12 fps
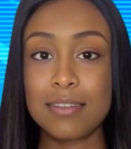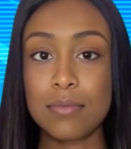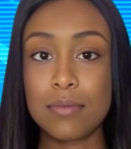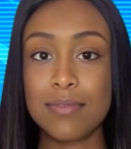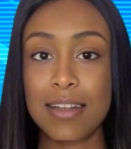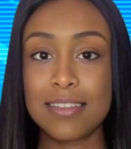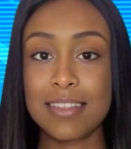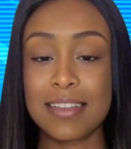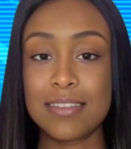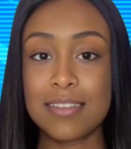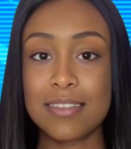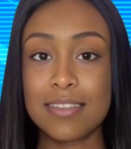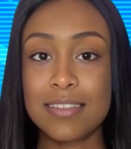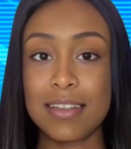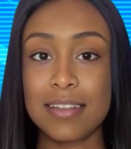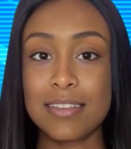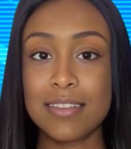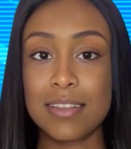reflecting a
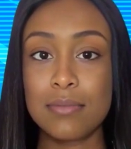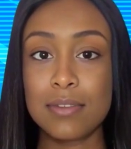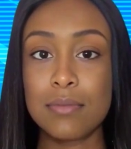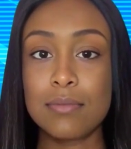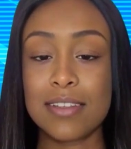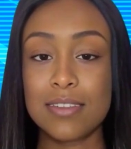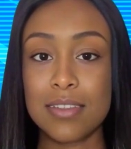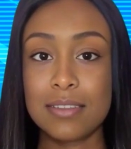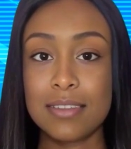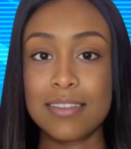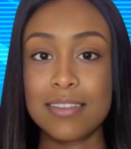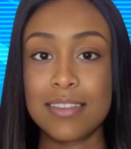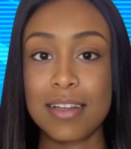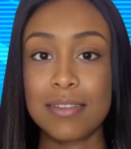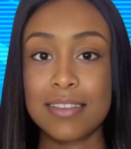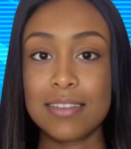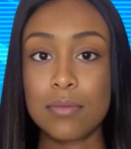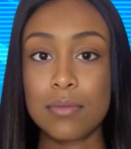sustained deterioration in
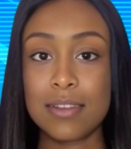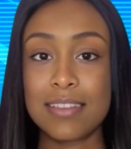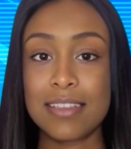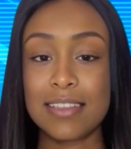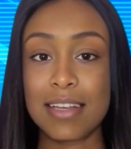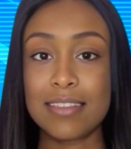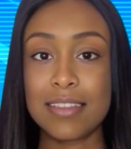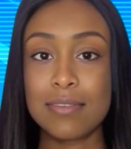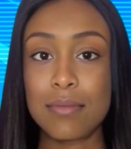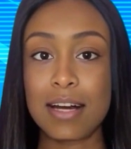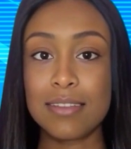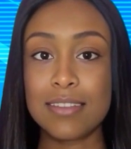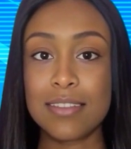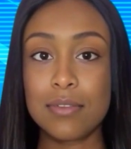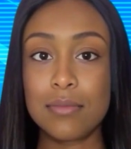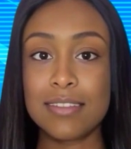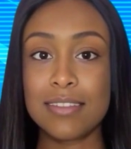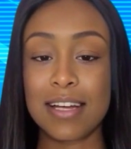service quality dating back to
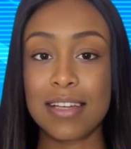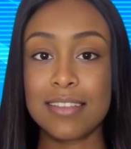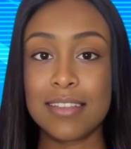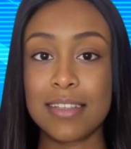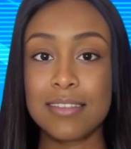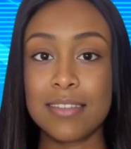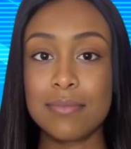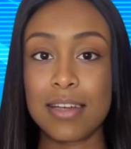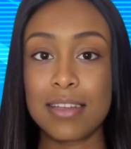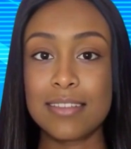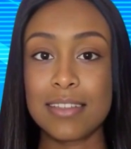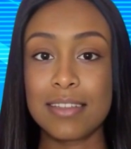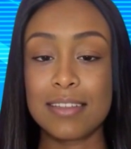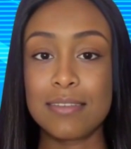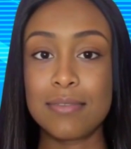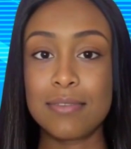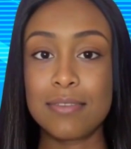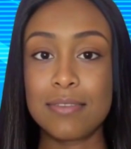
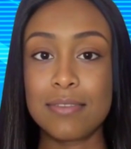2018-19.